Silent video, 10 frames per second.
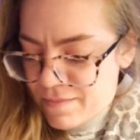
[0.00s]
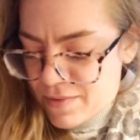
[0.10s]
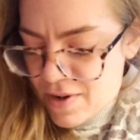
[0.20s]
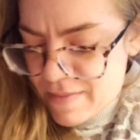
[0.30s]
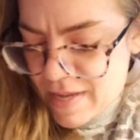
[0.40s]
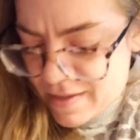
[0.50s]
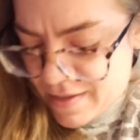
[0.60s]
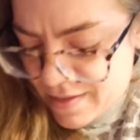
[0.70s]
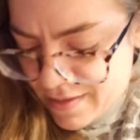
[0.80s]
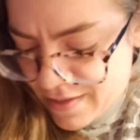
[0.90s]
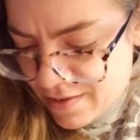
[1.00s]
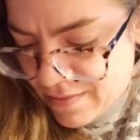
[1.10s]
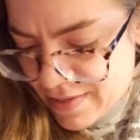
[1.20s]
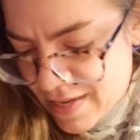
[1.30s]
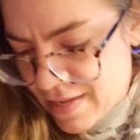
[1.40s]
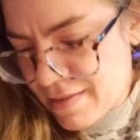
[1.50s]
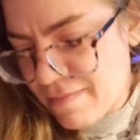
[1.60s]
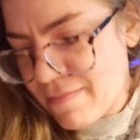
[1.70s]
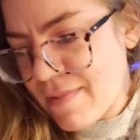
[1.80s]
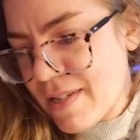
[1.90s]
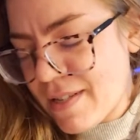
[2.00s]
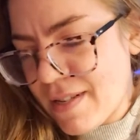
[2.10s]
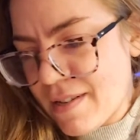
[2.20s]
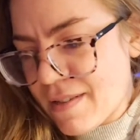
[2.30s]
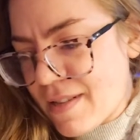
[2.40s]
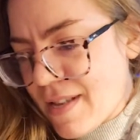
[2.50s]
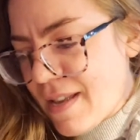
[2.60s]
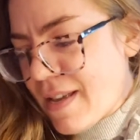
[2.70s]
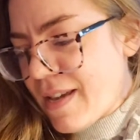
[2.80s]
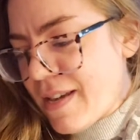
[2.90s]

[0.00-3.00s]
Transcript: Tom Hanks is in league with Satan. That's all I can say.